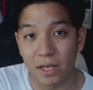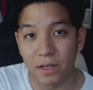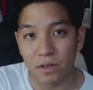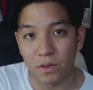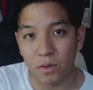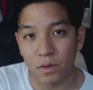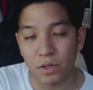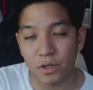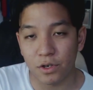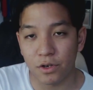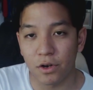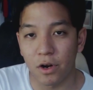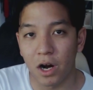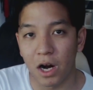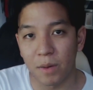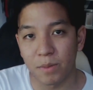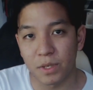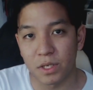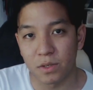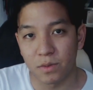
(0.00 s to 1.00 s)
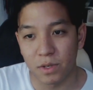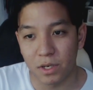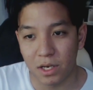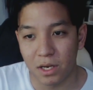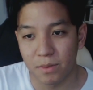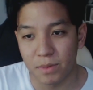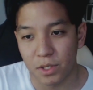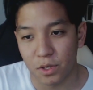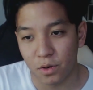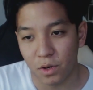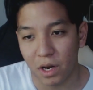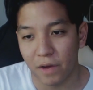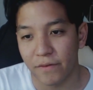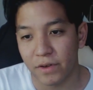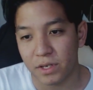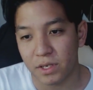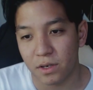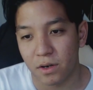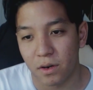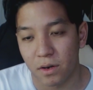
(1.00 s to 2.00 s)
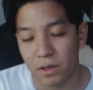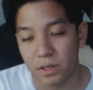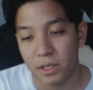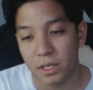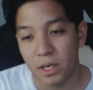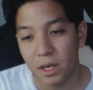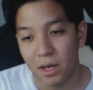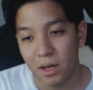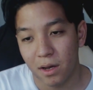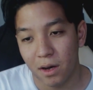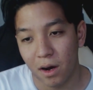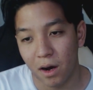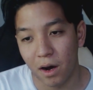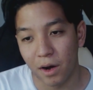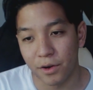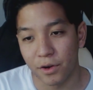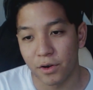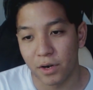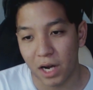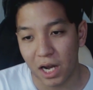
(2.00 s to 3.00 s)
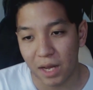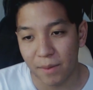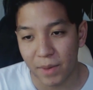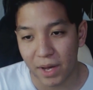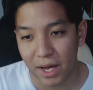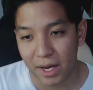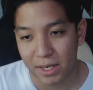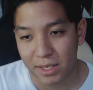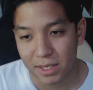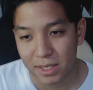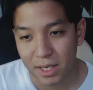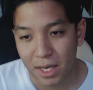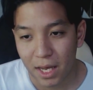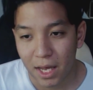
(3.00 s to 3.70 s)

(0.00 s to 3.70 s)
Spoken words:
So those are your options when it comes to graphics cards on your iMacs.